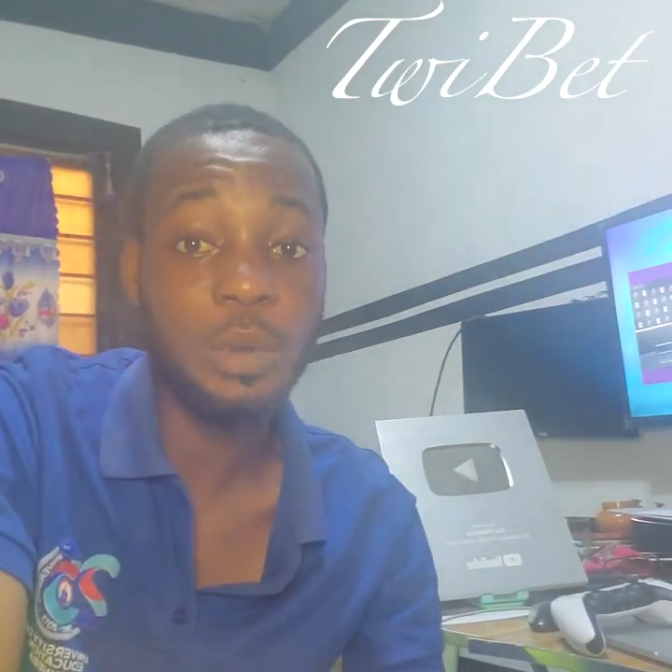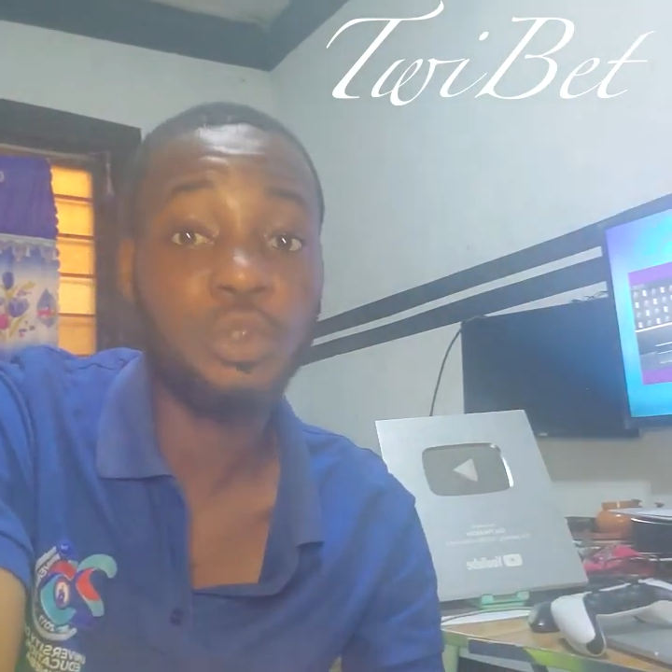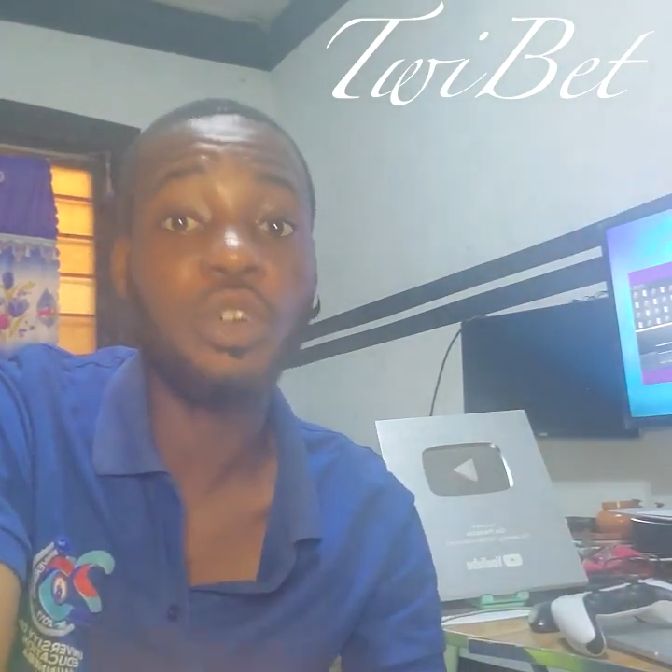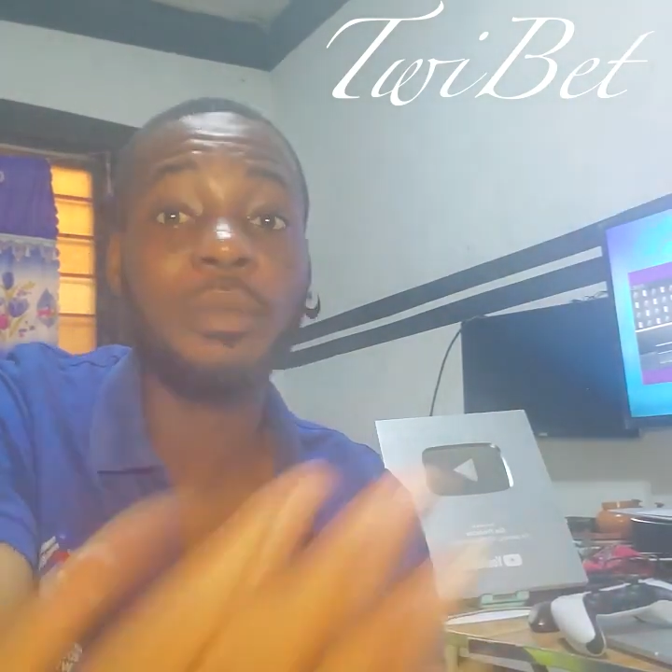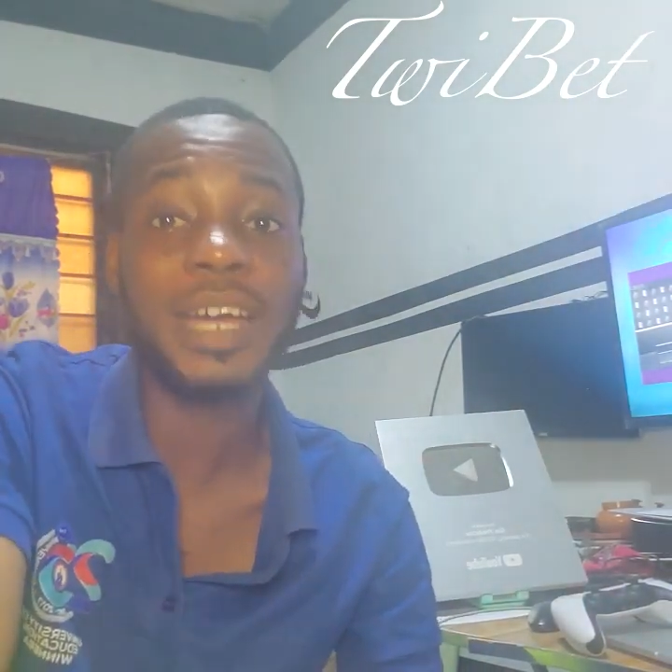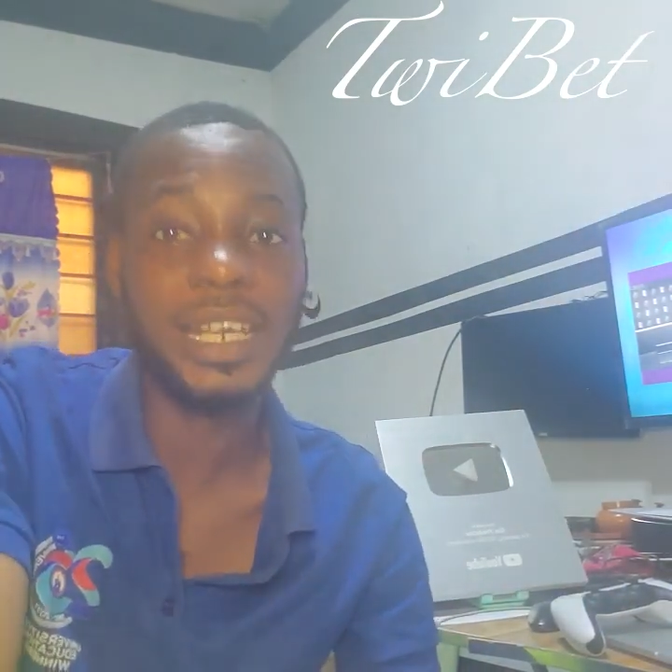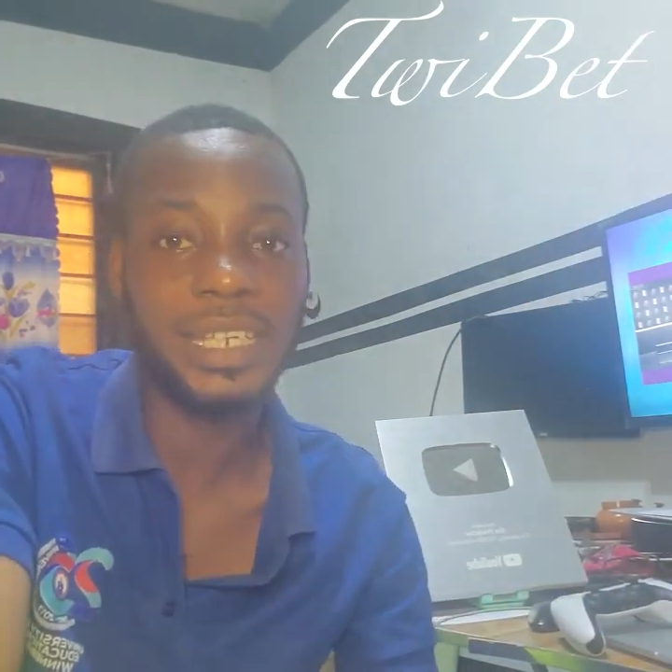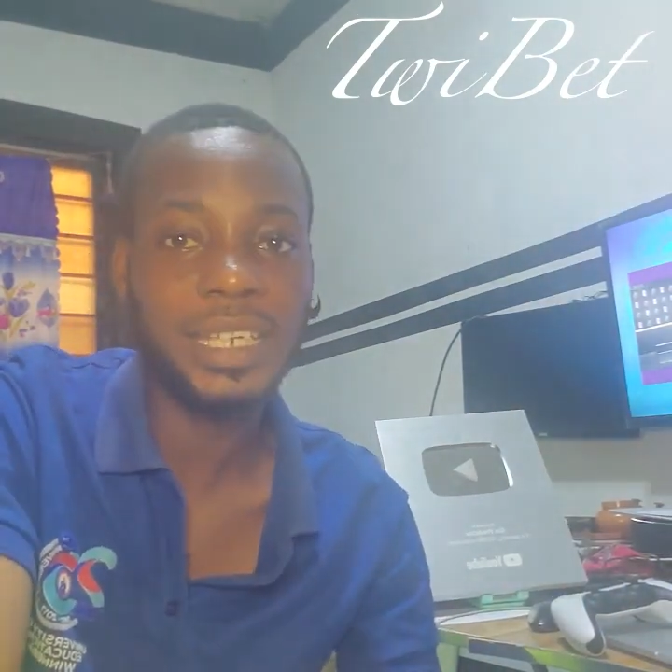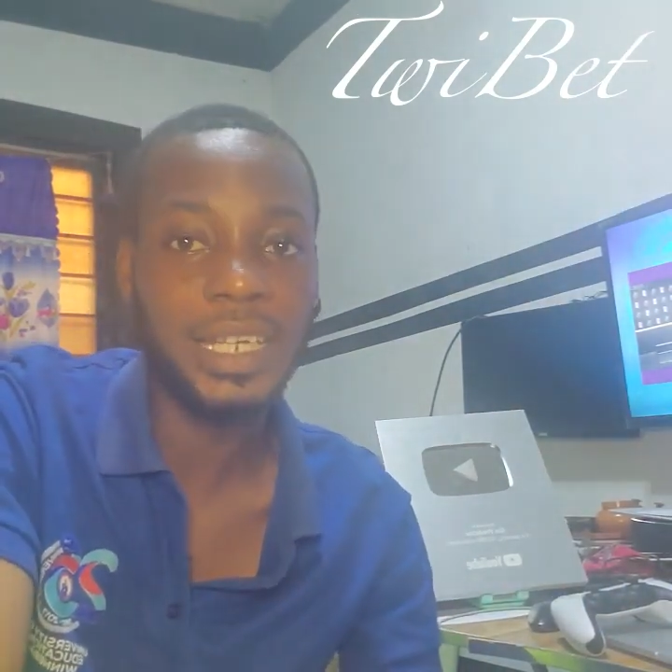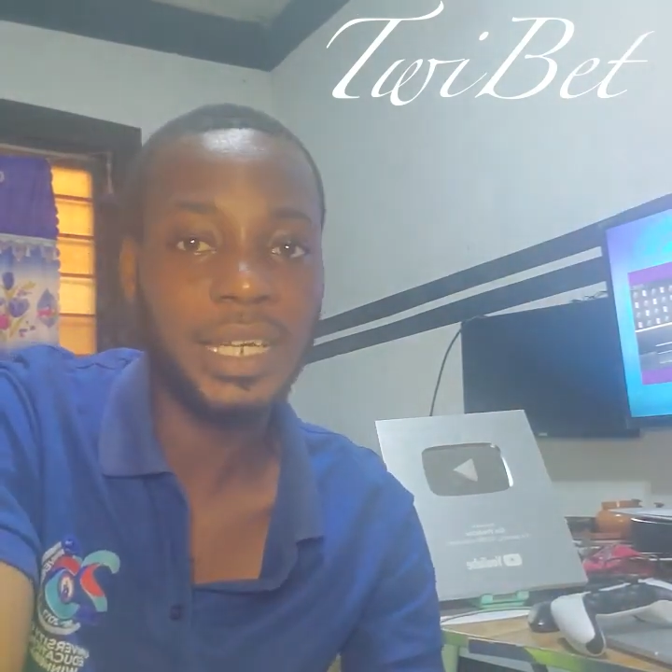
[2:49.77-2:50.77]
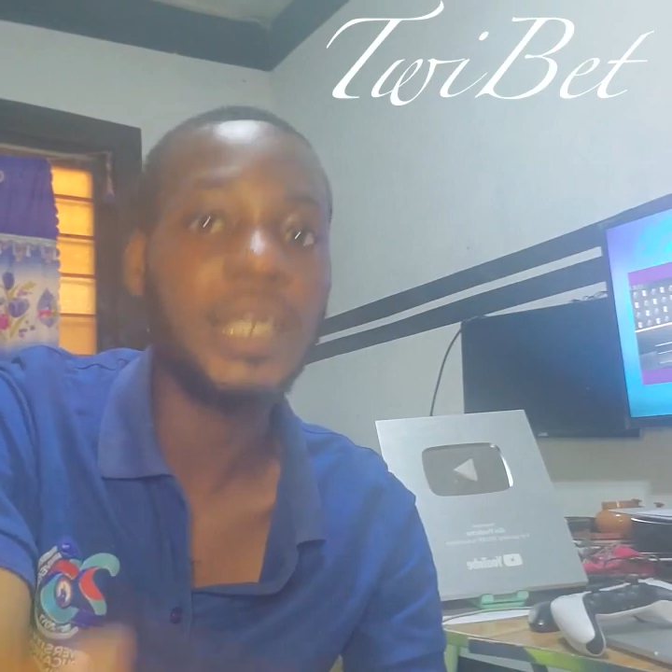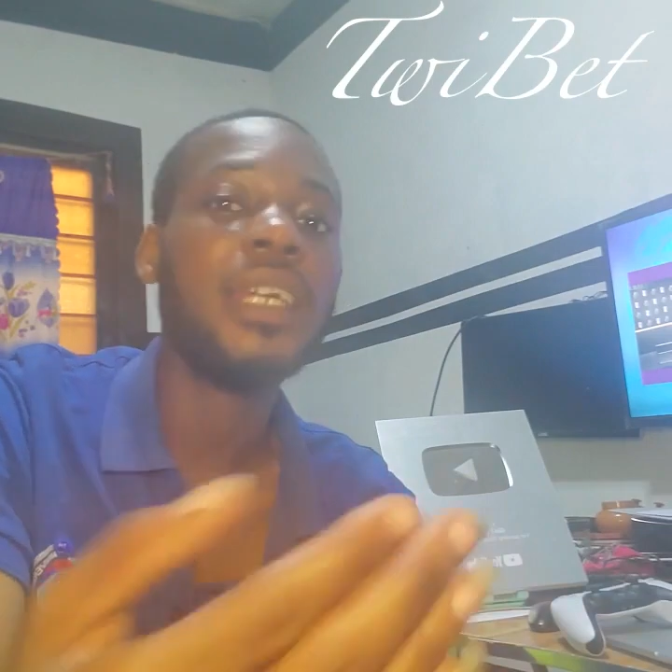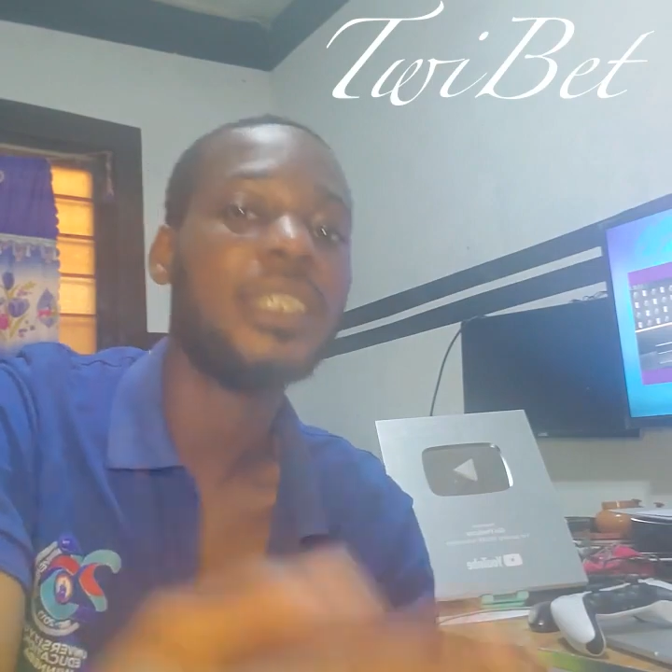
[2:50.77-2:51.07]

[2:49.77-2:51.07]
no more Doma Canada.